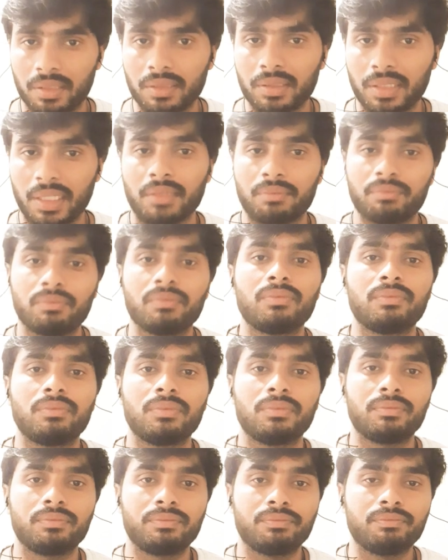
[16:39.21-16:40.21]
like
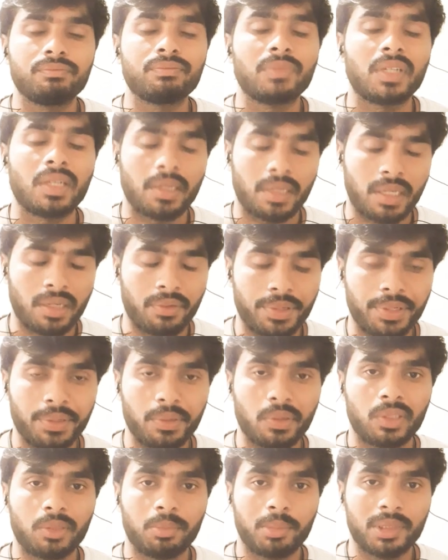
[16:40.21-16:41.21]
covering
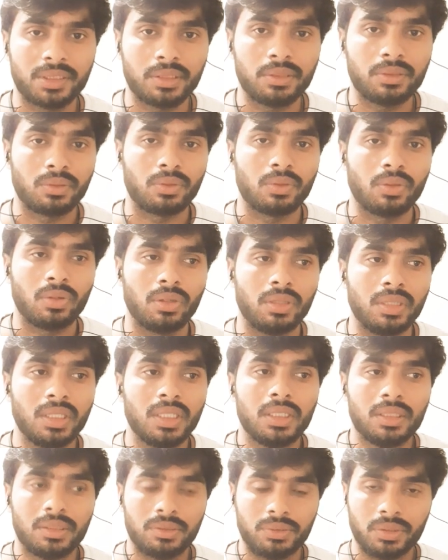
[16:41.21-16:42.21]
your expenses and all.
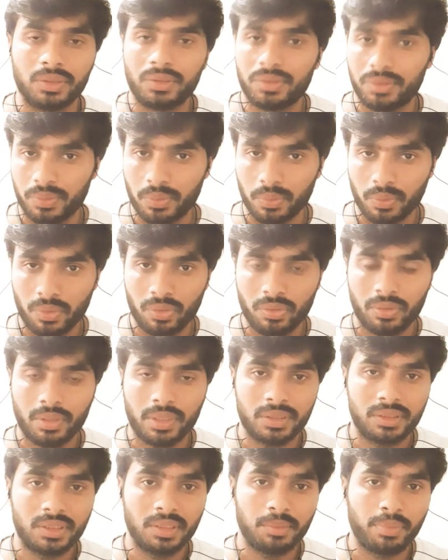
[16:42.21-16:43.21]
Just do not
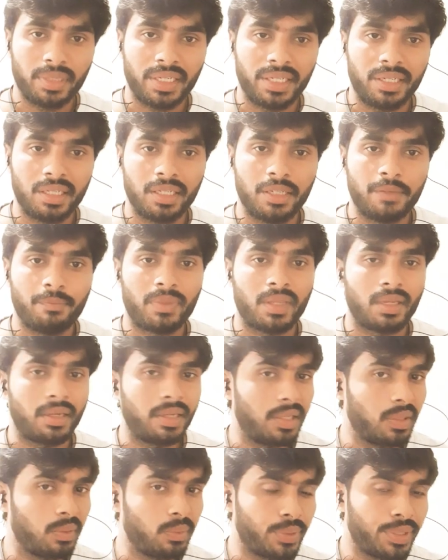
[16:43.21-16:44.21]
trust them blindly.
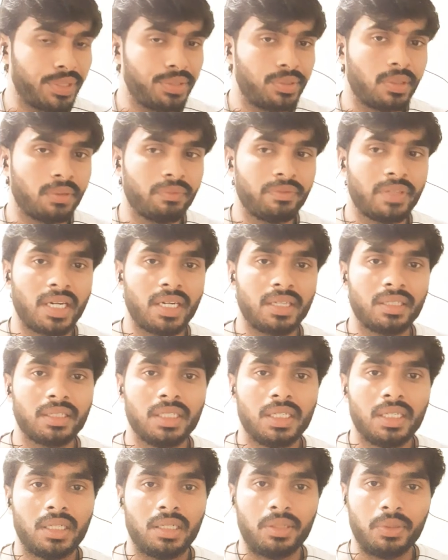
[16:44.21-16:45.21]
Get a quotation of that.
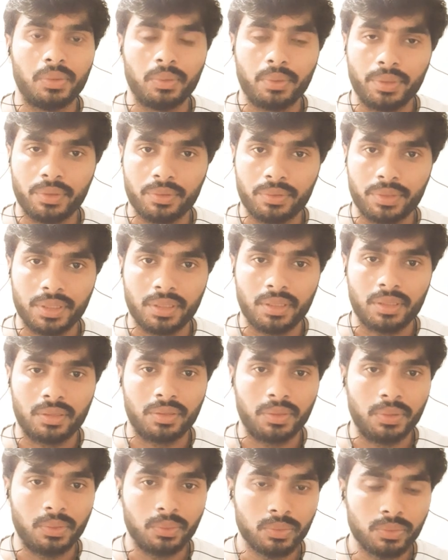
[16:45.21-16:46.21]
Do your
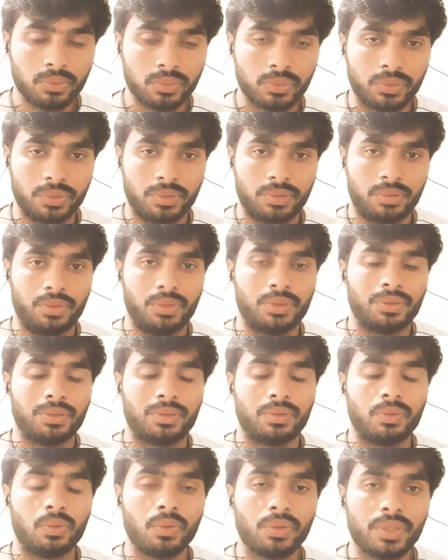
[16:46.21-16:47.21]

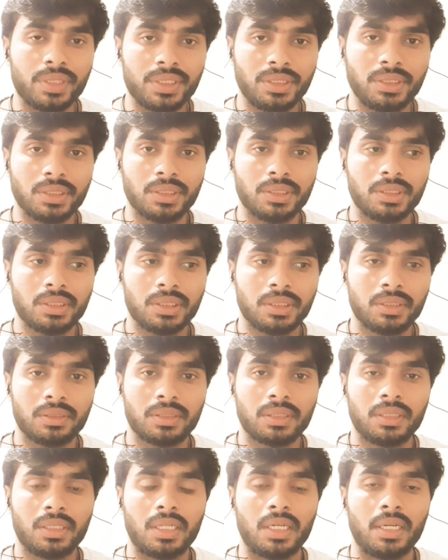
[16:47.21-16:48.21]
own research
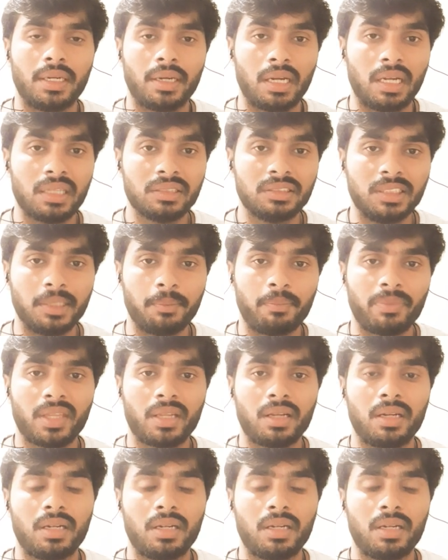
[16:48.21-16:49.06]
and ask them